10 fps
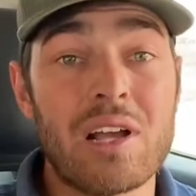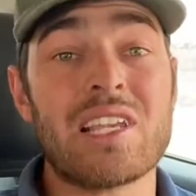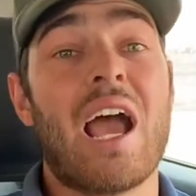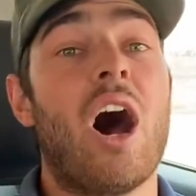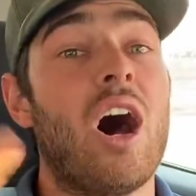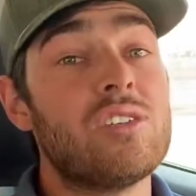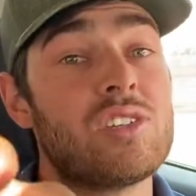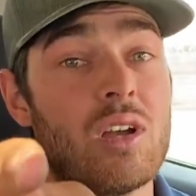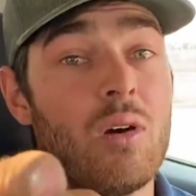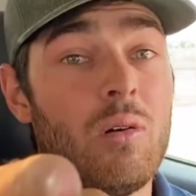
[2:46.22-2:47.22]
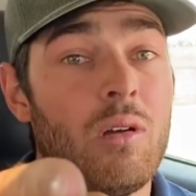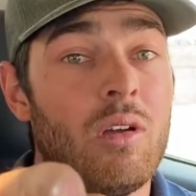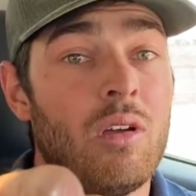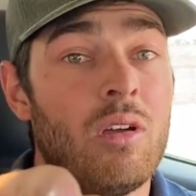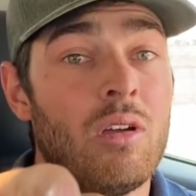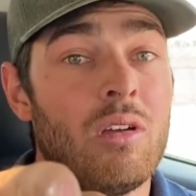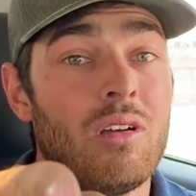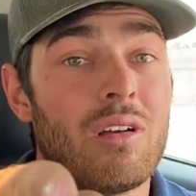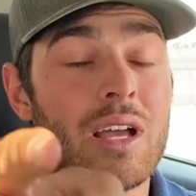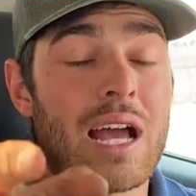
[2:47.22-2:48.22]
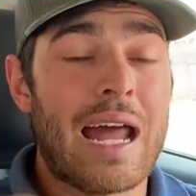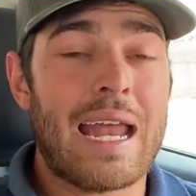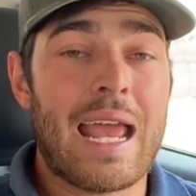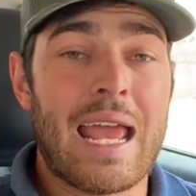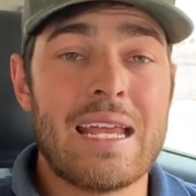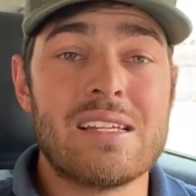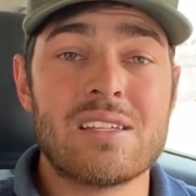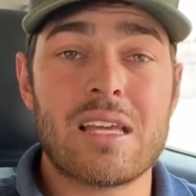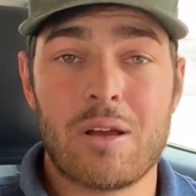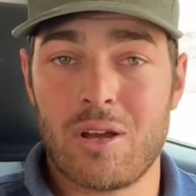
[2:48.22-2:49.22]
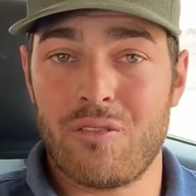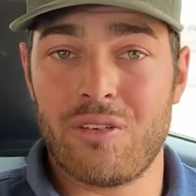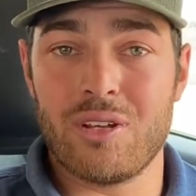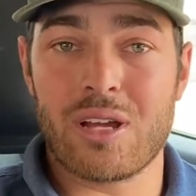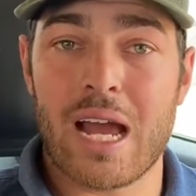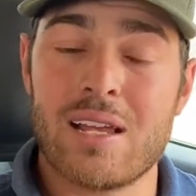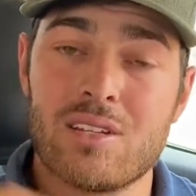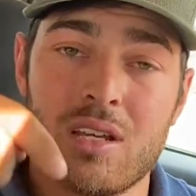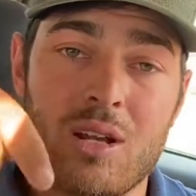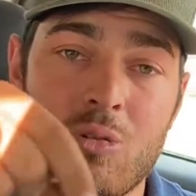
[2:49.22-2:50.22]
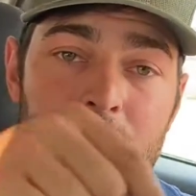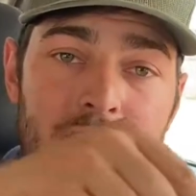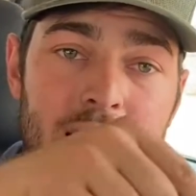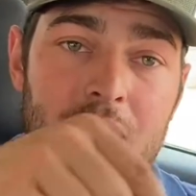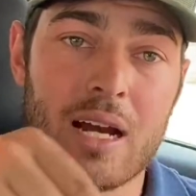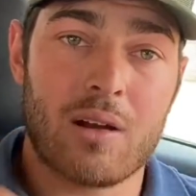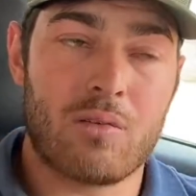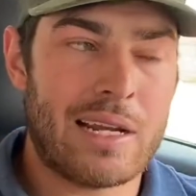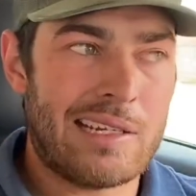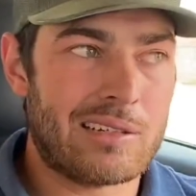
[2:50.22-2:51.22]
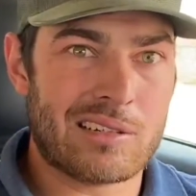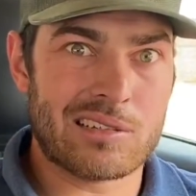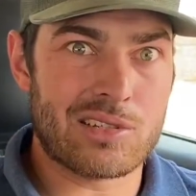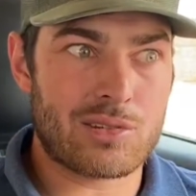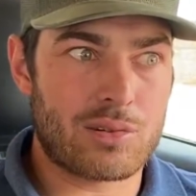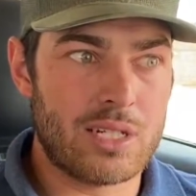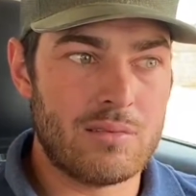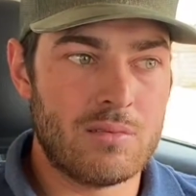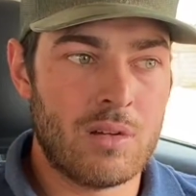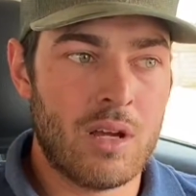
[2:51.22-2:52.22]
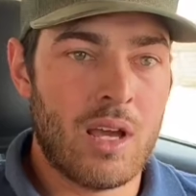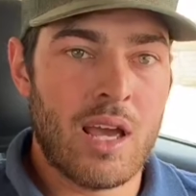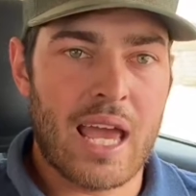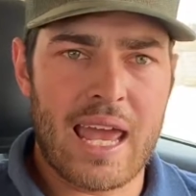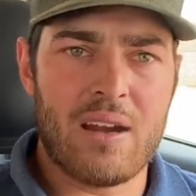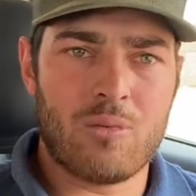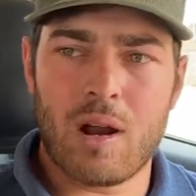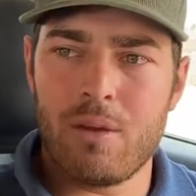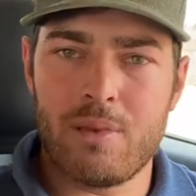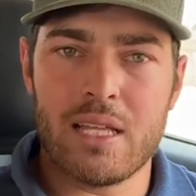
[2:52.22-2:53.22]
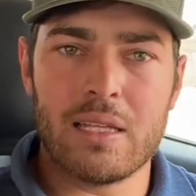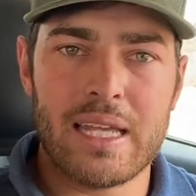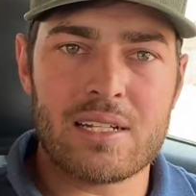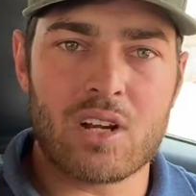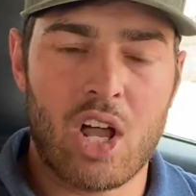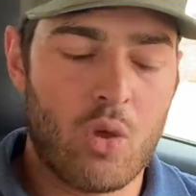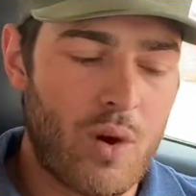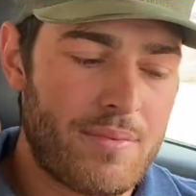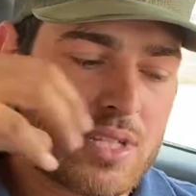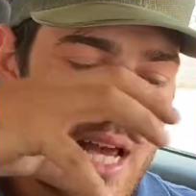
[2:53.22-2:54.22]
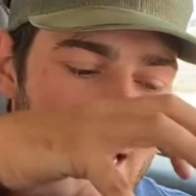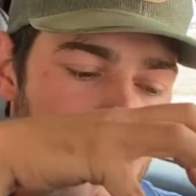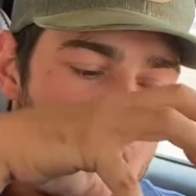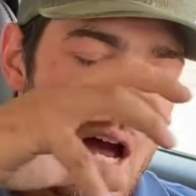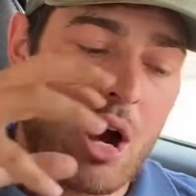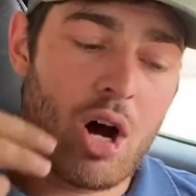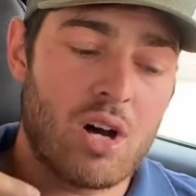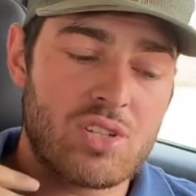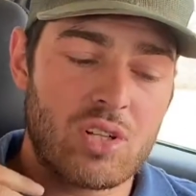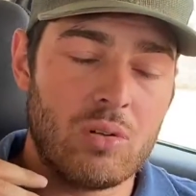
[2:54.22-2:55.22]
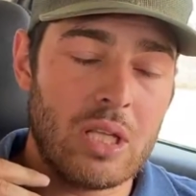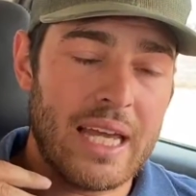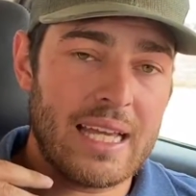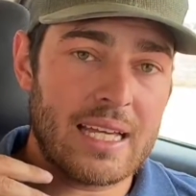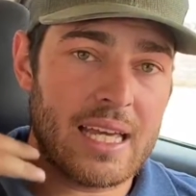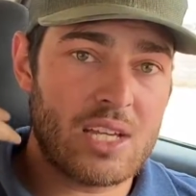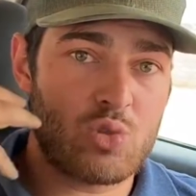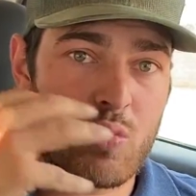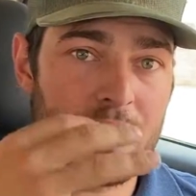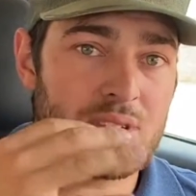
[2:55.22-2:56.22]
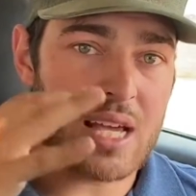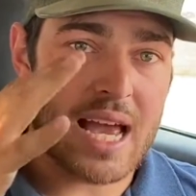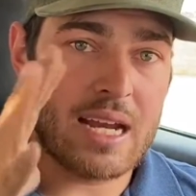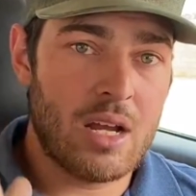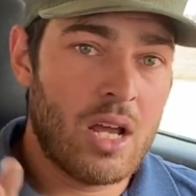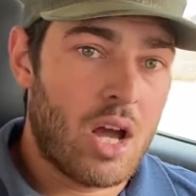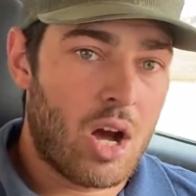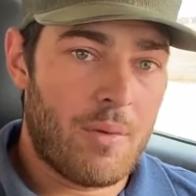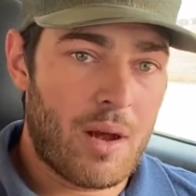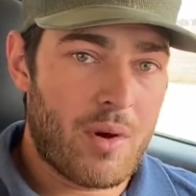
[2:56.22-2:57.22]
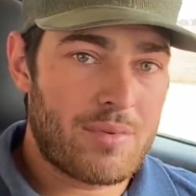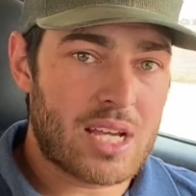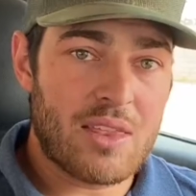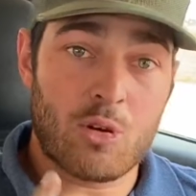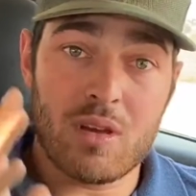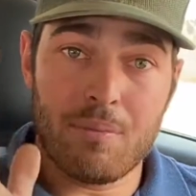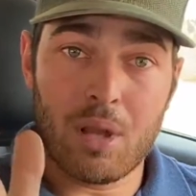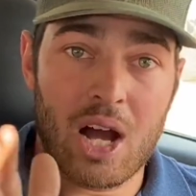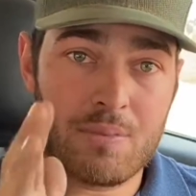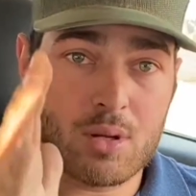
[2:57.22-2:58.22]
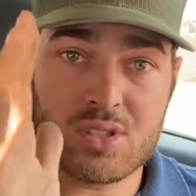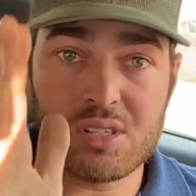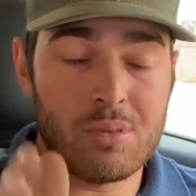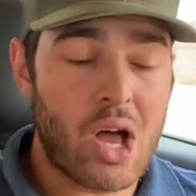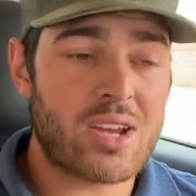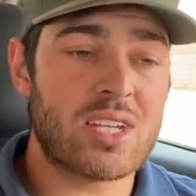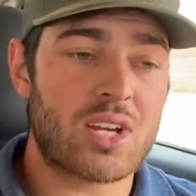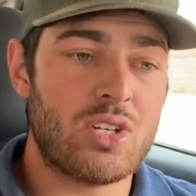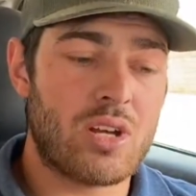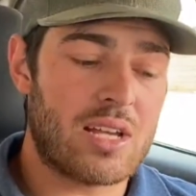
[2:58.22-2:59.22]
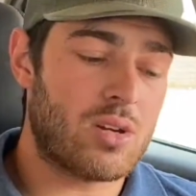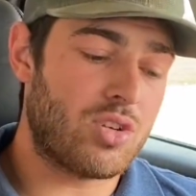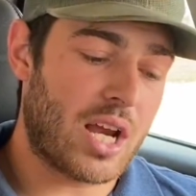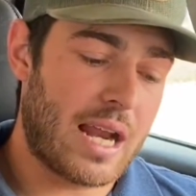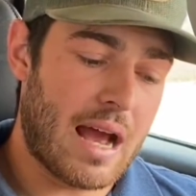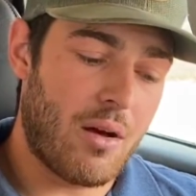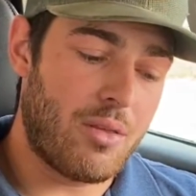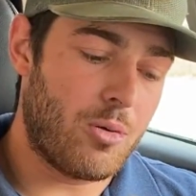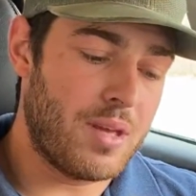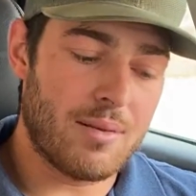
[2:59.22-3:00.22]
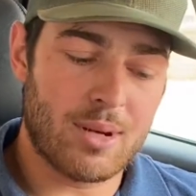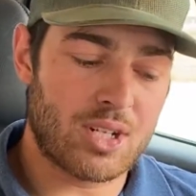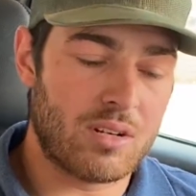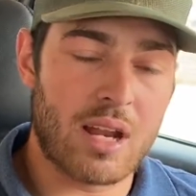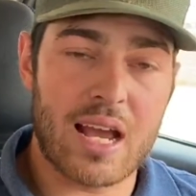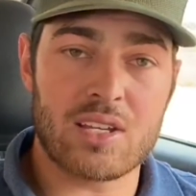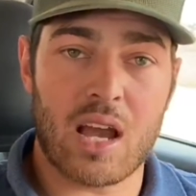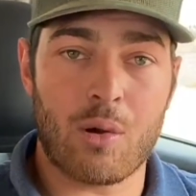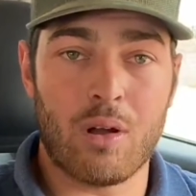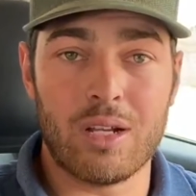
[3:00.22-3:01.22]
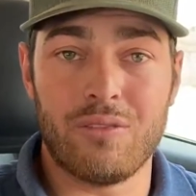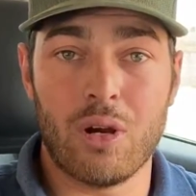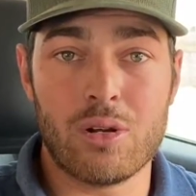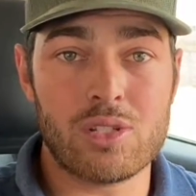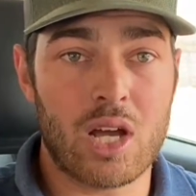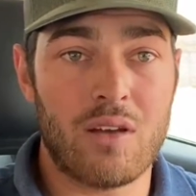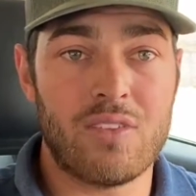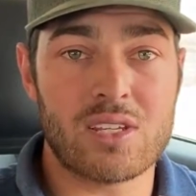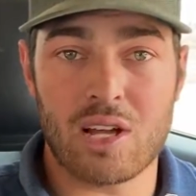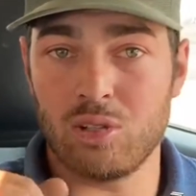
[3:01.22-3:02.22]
price. I also got a discount code for you guys. It'll be right here on the screen, and it'll probably be linked on the website. I'll also link his website on my website. There'll be a blog post in the blog section. You guys go check it out. There'll be a bunch of nice, high-quality photos of this. I'll